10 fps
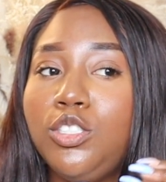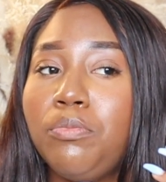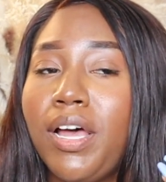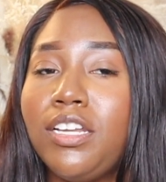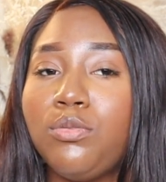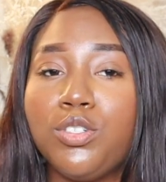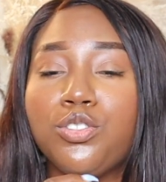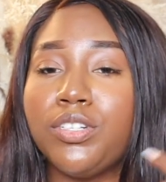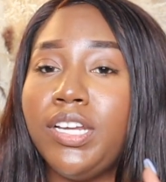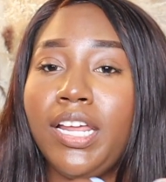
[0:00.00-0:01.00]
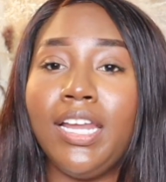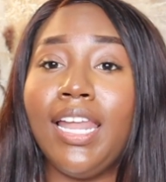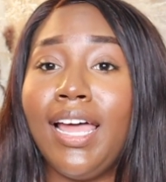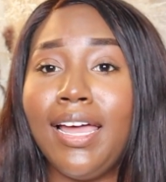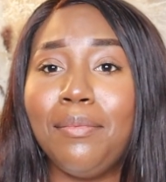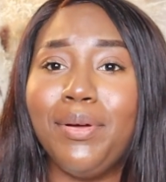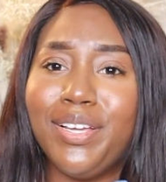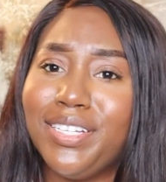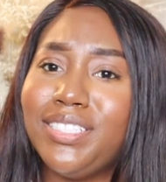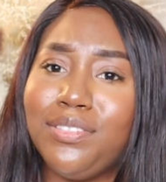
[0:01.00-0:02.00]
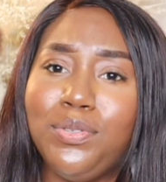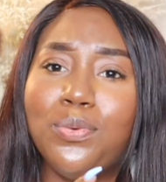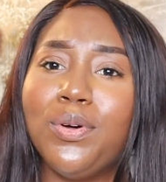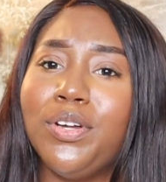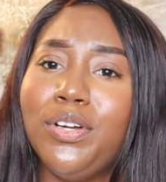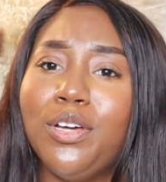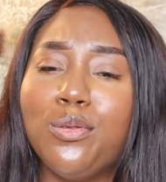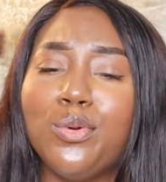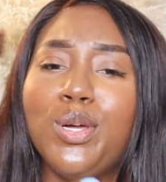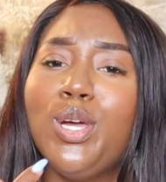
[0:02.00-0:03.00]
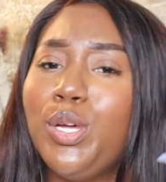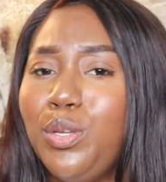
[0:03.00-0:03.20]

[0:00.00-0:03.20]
you might as well drink that in line, because if you want another one,